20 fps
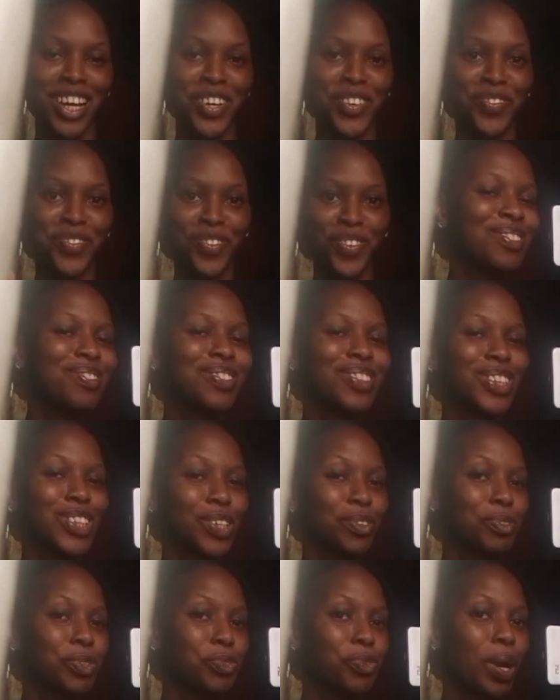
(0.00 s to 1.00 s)
for
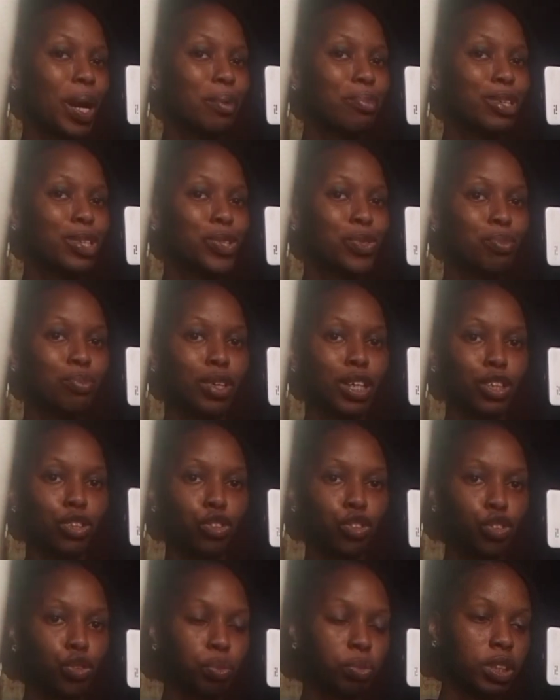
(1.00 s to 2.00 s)
subscribing to my
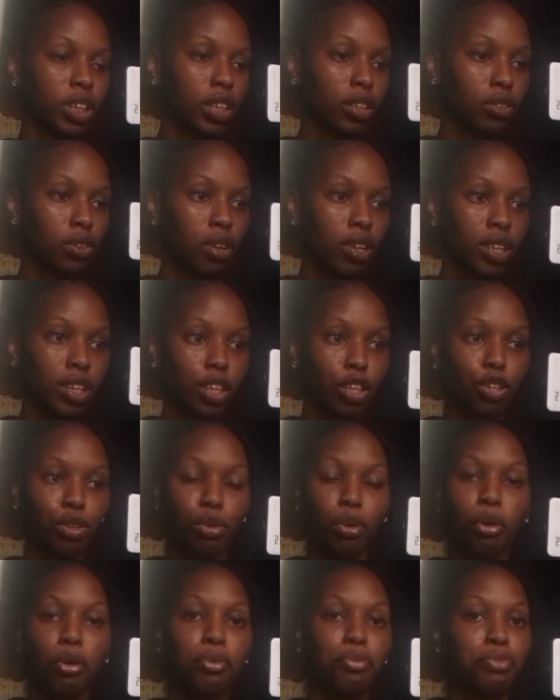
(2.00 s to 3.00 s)
YouTube channel. Thank you
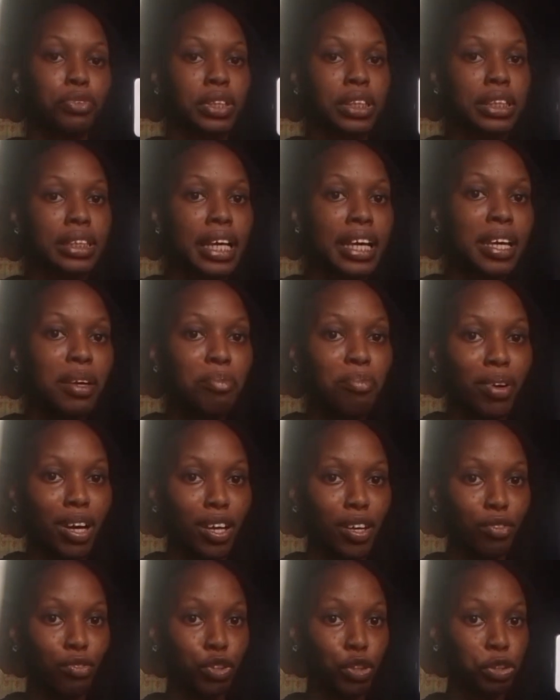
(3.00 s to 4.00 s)
all for staying
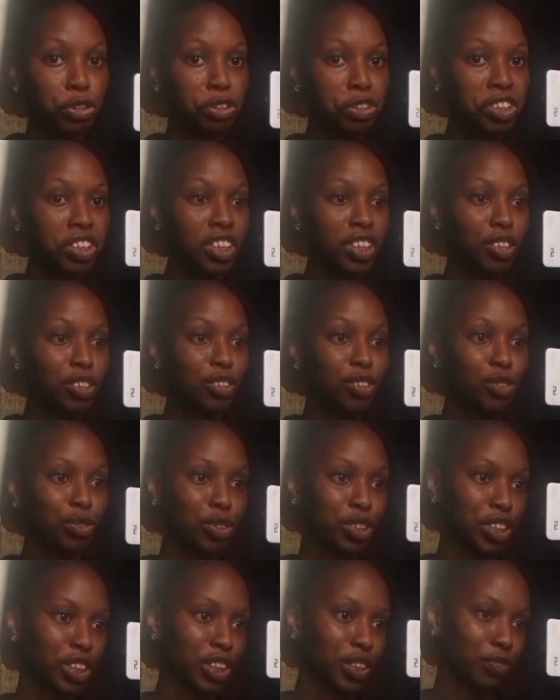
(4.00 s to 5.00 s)
by, for tuning in
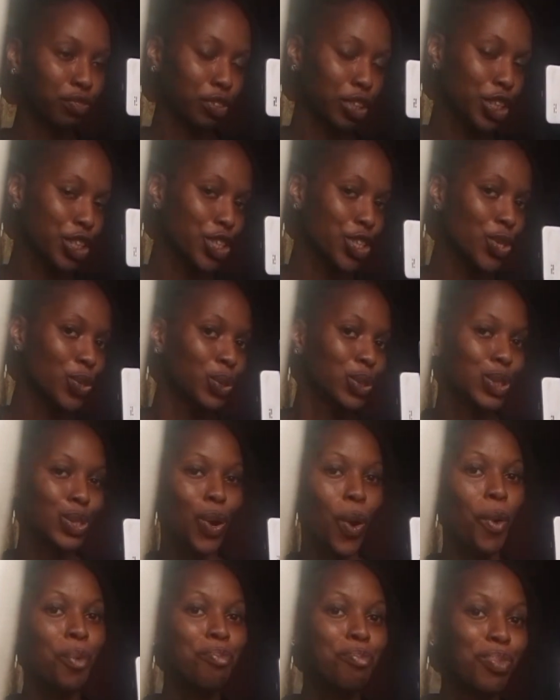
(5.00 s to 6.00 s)
to this video to
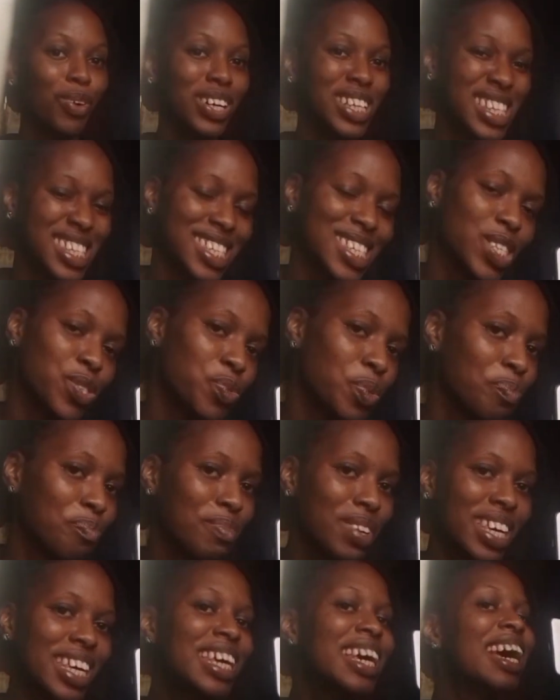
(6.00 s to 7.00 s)
unbox this with
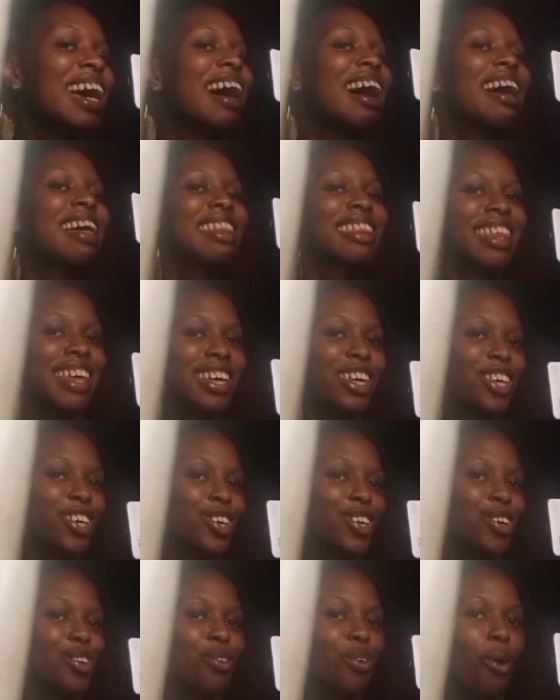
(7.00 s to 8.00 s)
me.
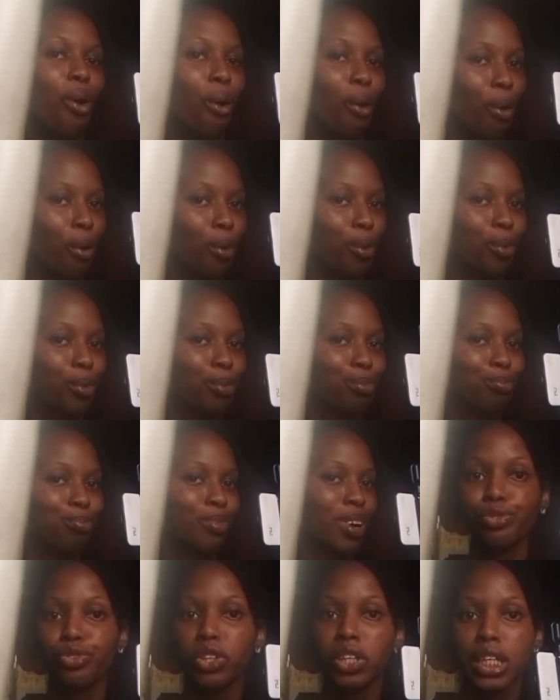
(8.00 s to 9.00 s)
Thank you all.
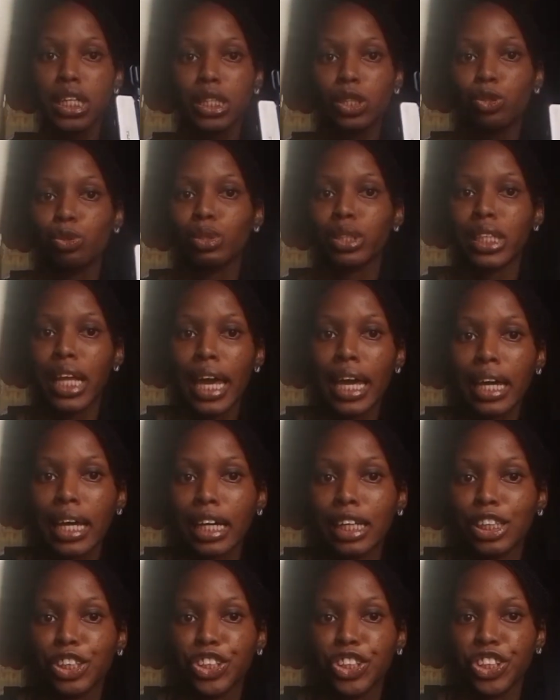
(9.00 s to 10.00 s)
Forget to like
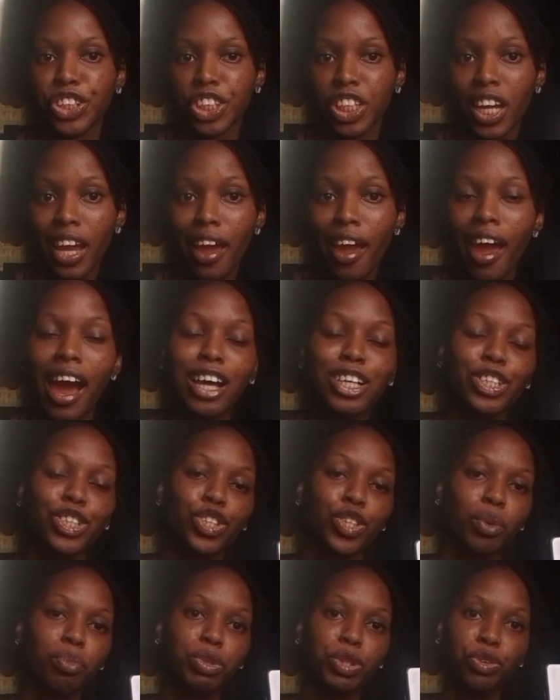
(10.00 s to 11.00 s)
and share and
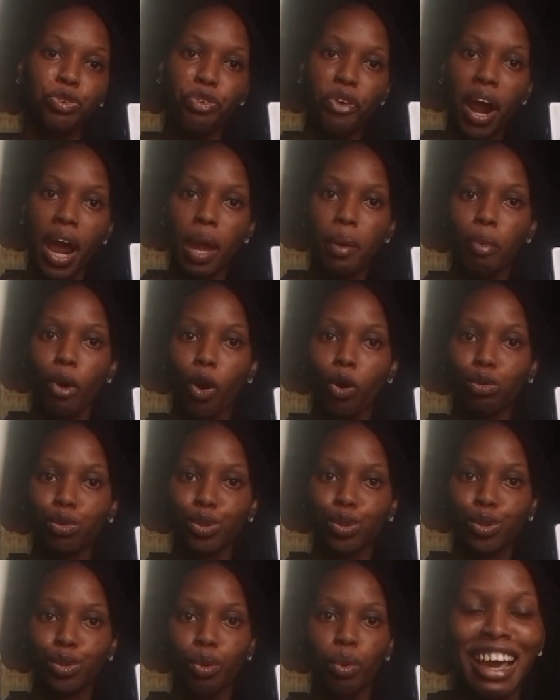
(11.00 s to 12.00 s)
subscribe
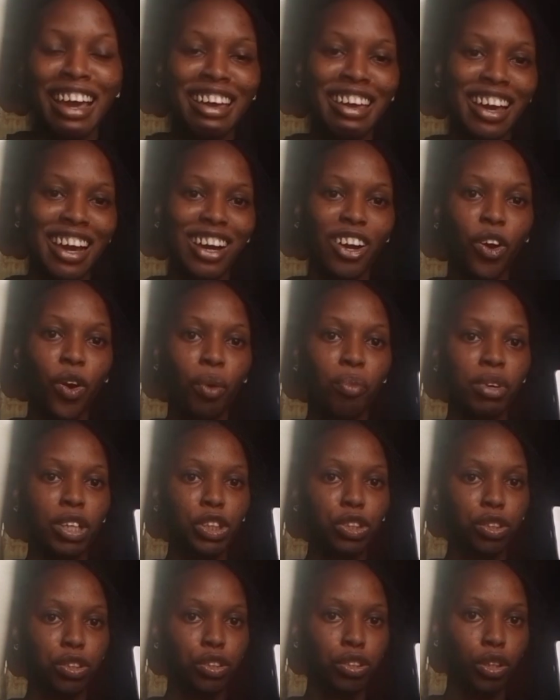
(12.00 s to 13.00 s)
also. Yeah,
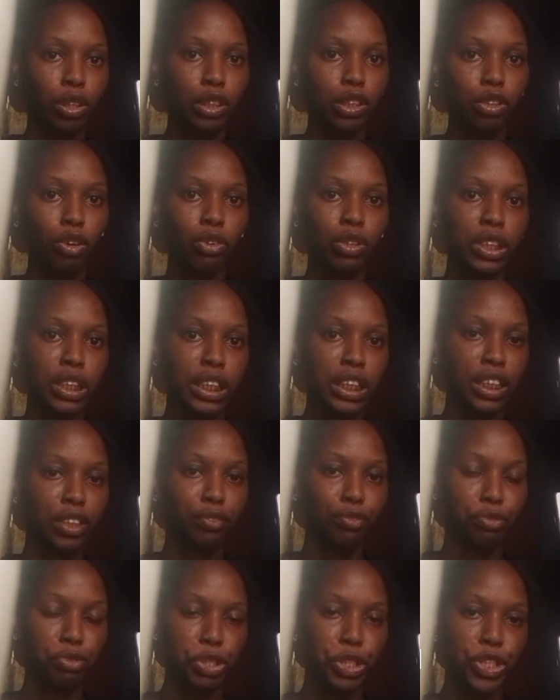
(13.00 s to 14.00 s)
comment your thoughts on this
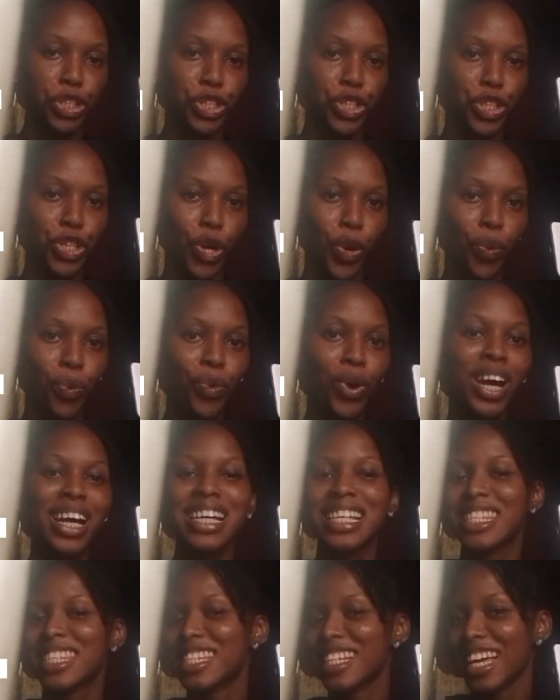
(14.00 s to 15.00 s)
video.
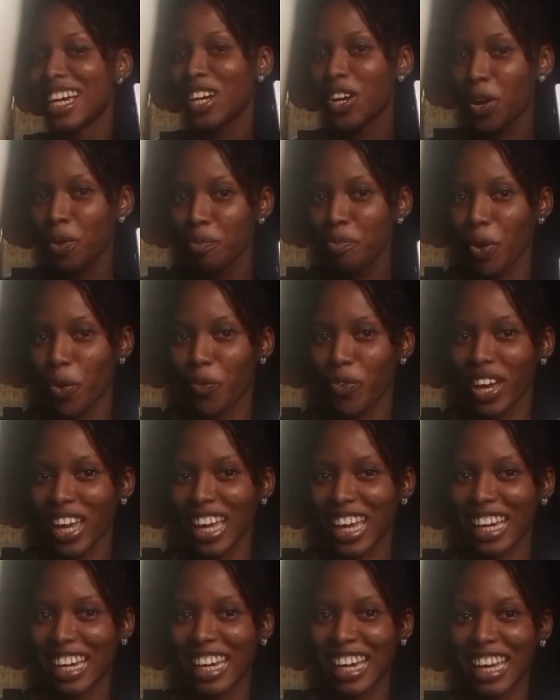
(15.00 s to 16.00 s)
Till I come your way
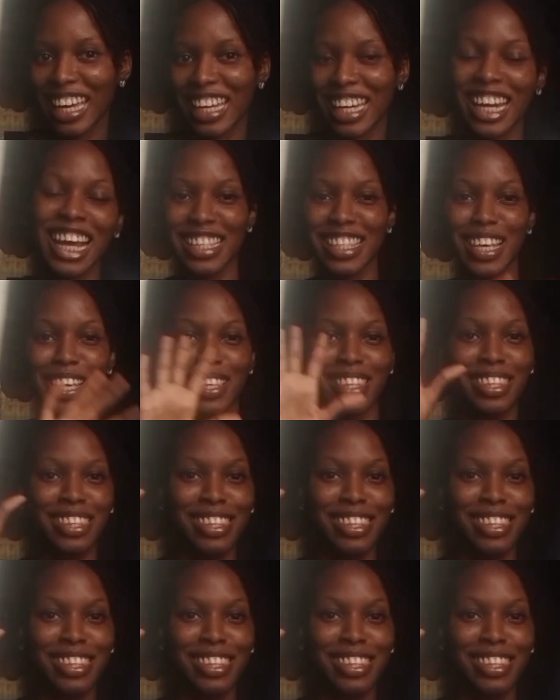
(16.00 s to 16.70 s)
again, take